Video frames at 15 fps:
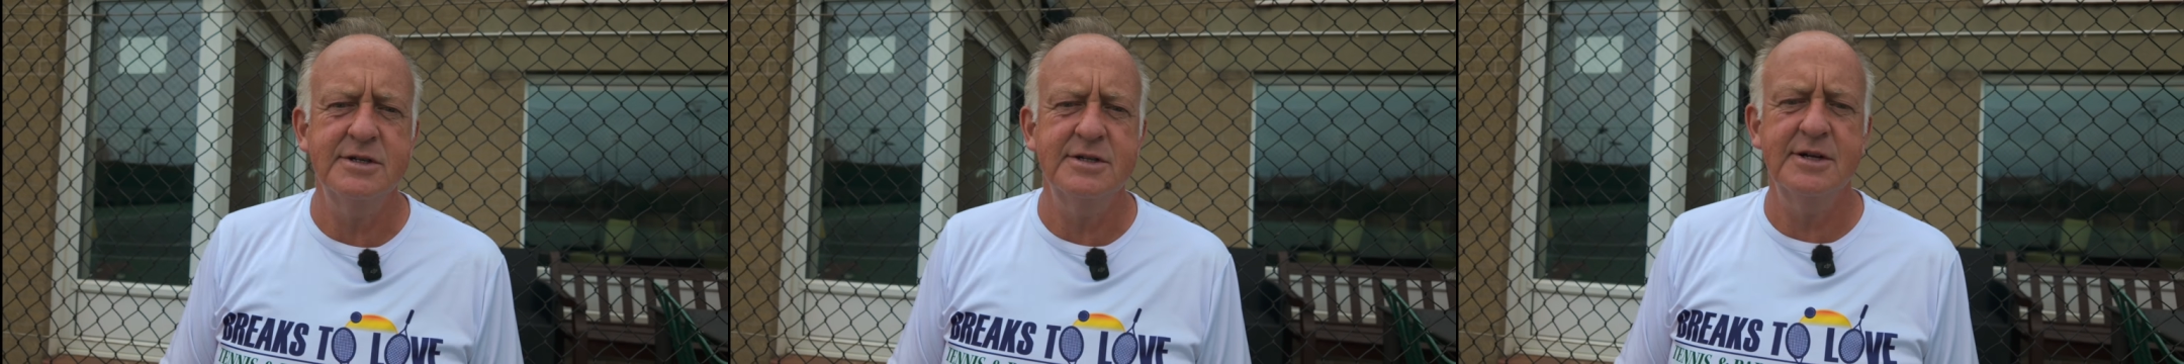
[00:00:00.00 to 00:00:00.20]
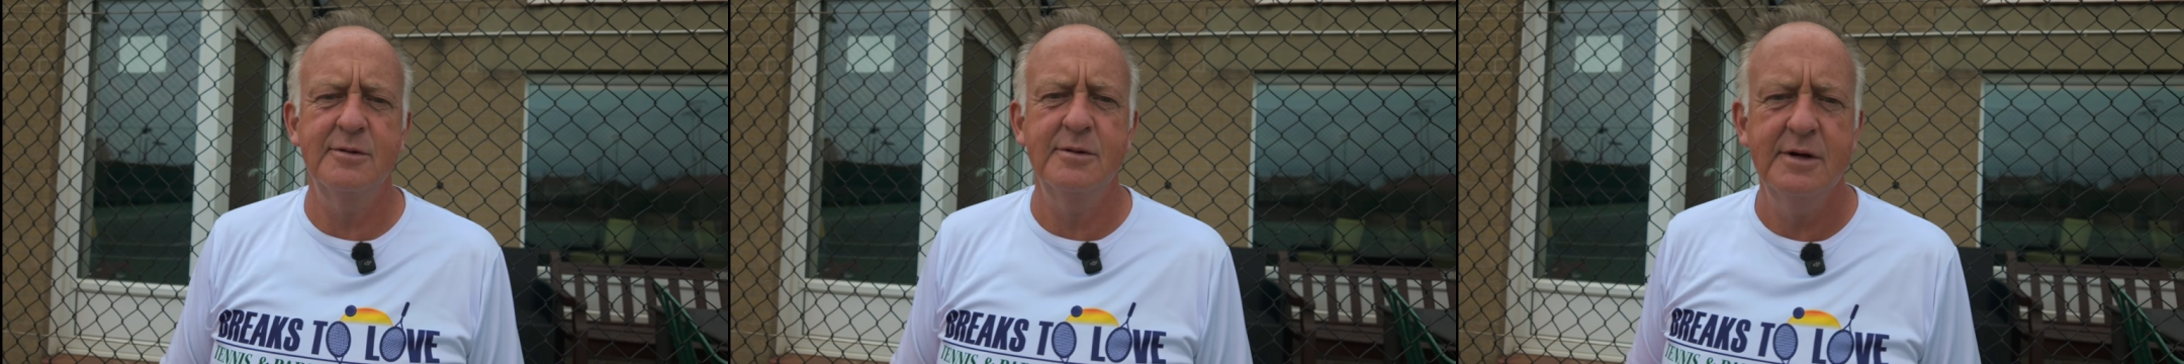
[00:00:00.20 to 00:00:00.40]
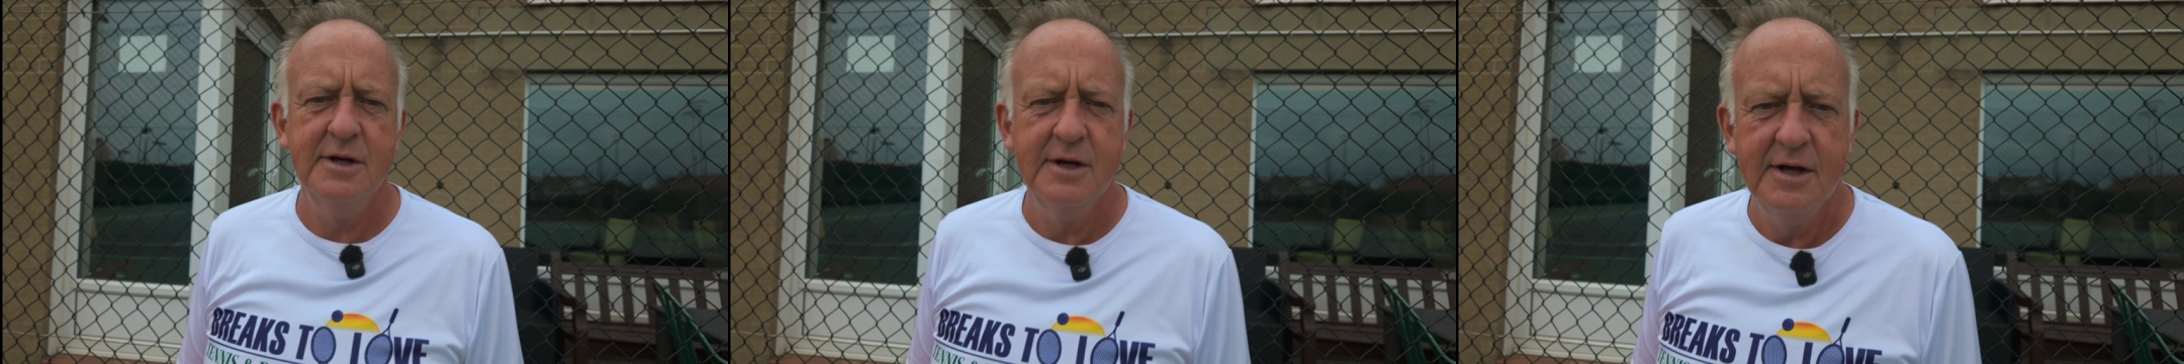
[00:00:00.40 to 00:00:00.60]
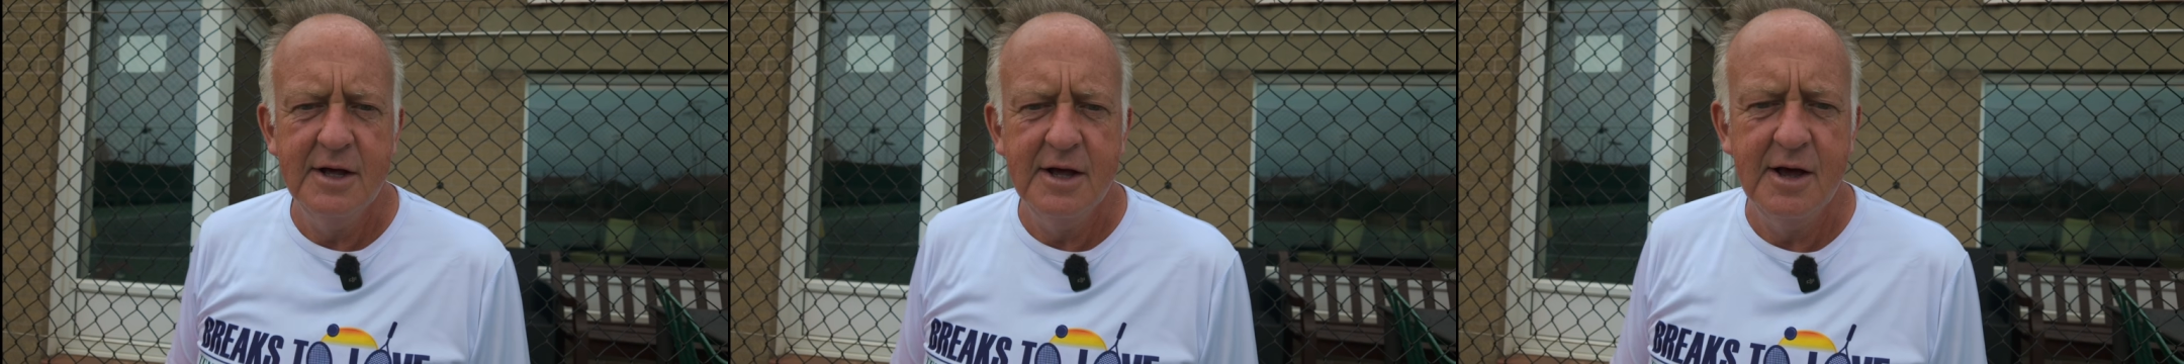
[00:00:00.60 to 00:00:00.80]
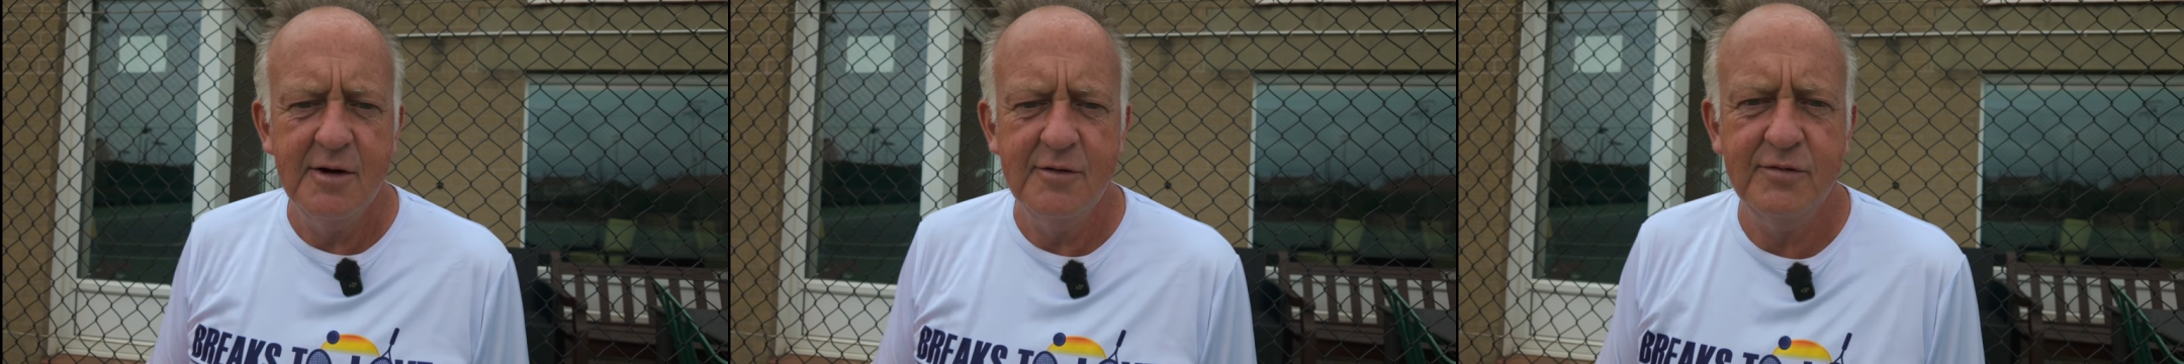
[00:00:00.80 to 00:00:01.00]
So
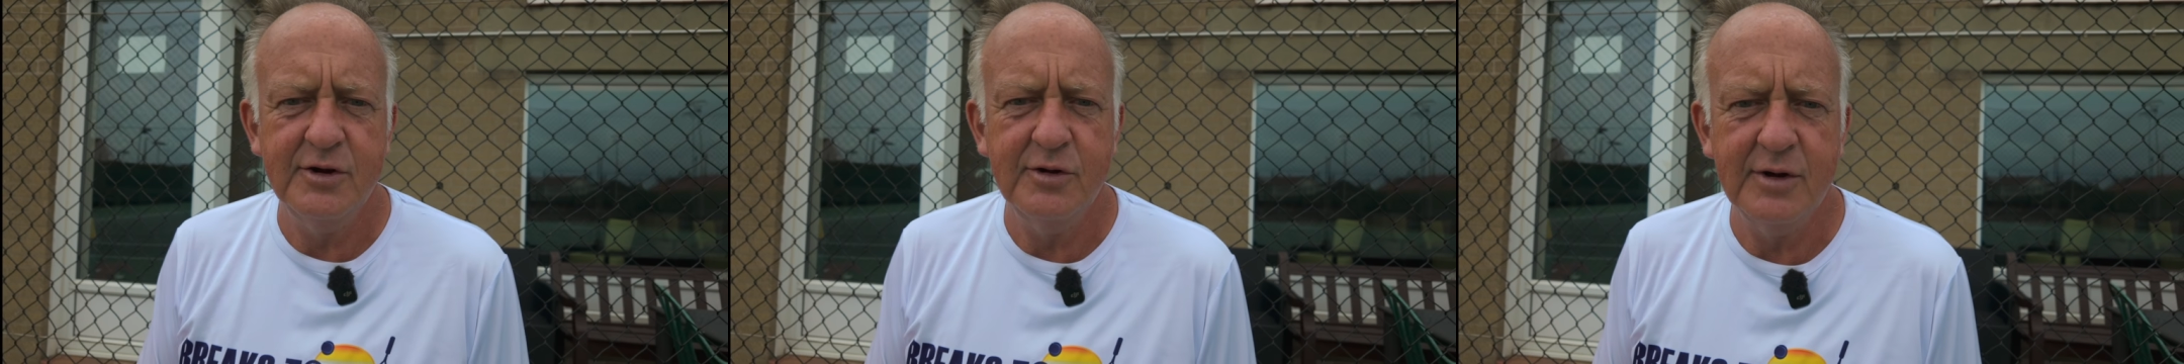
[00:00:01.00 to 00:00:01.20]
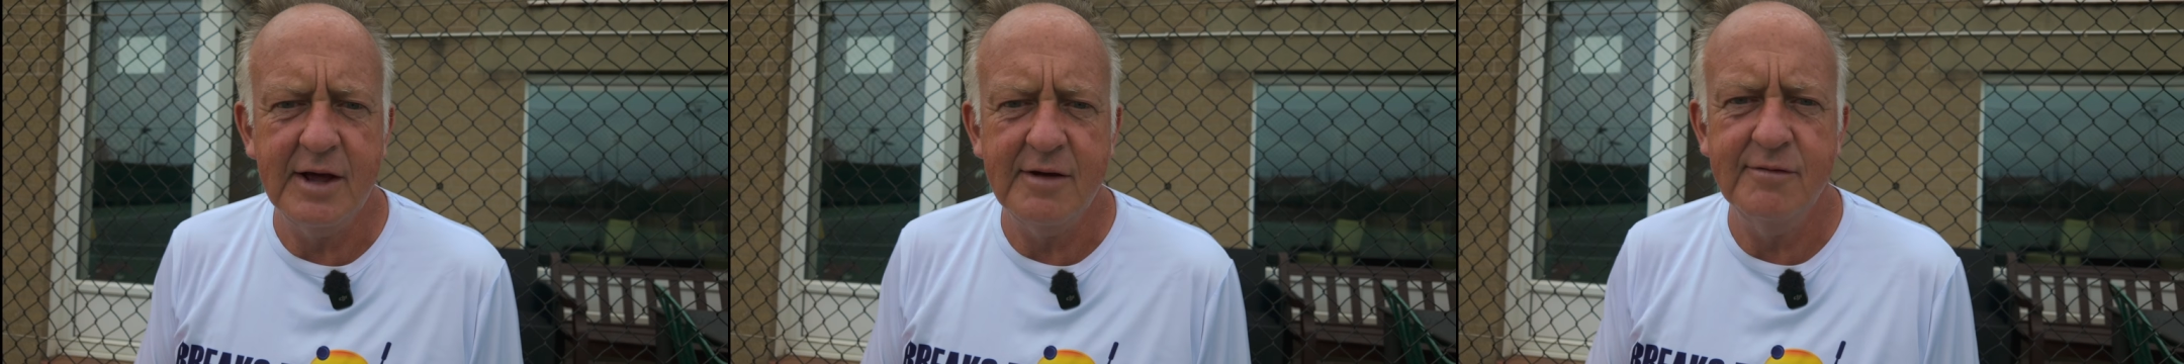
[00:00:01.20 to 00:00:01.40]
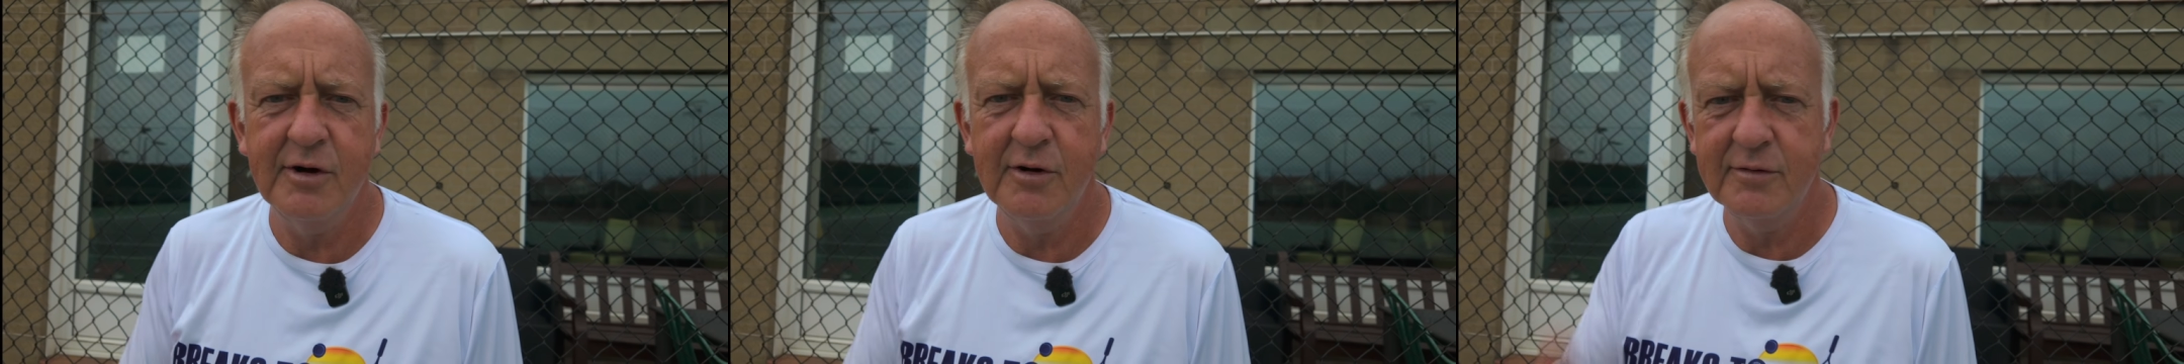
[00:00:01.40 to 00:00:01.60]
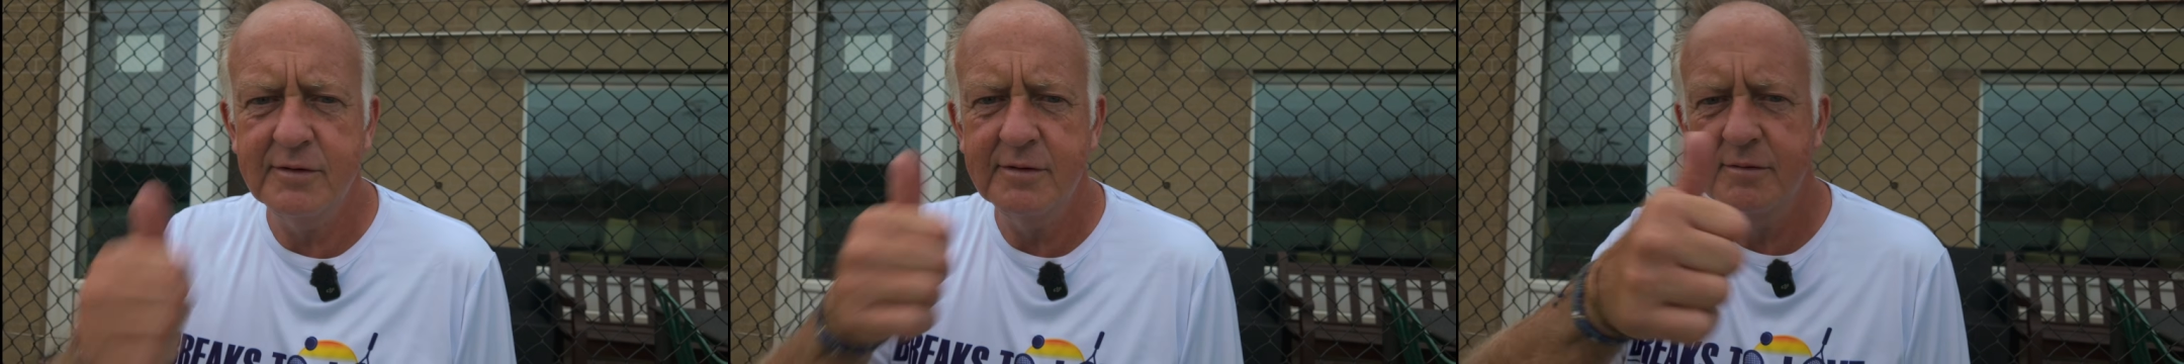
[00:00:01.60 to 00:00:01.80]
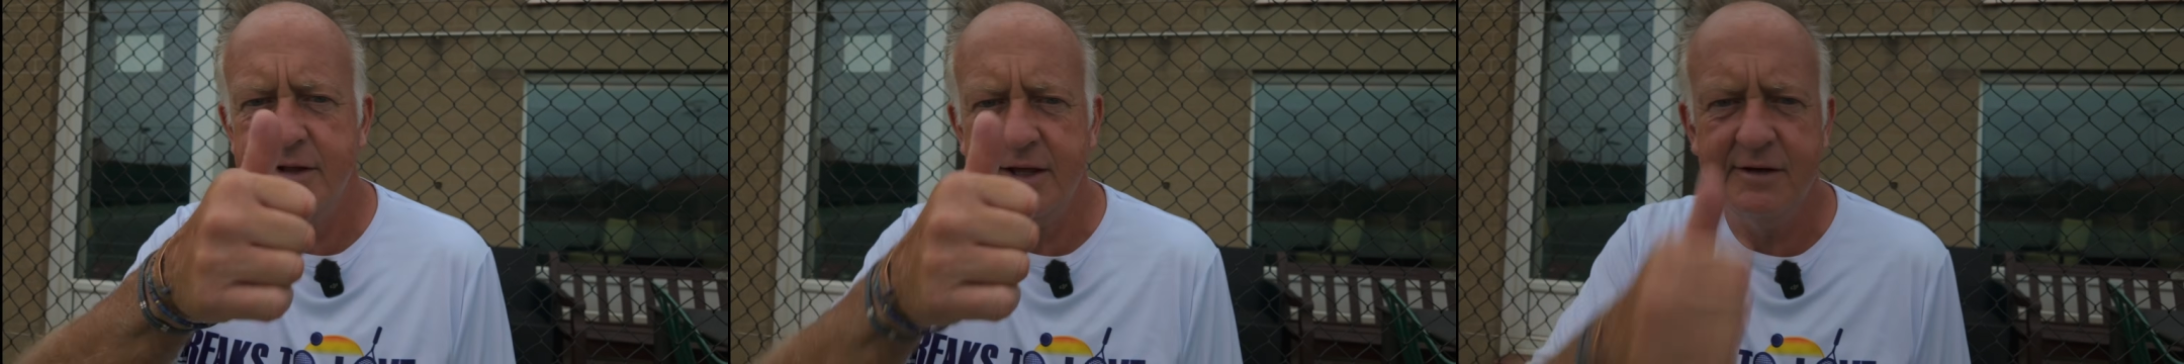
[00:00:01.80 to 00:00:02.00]
hopefully you'll get involved.
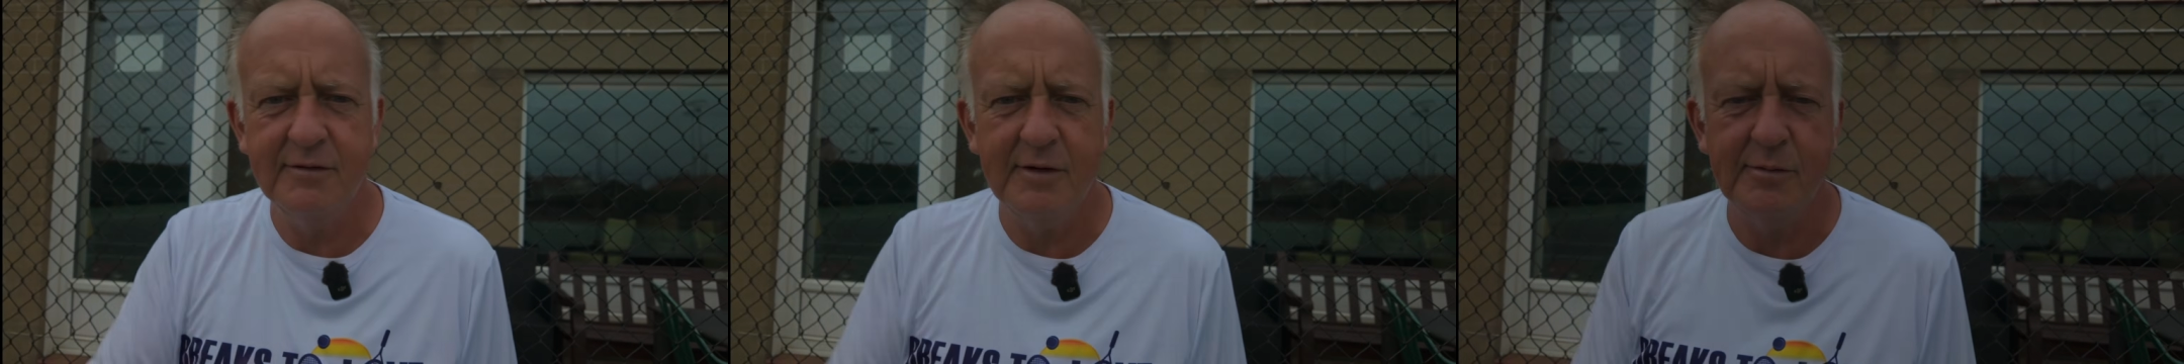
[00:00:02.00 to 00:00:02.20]
Thank you very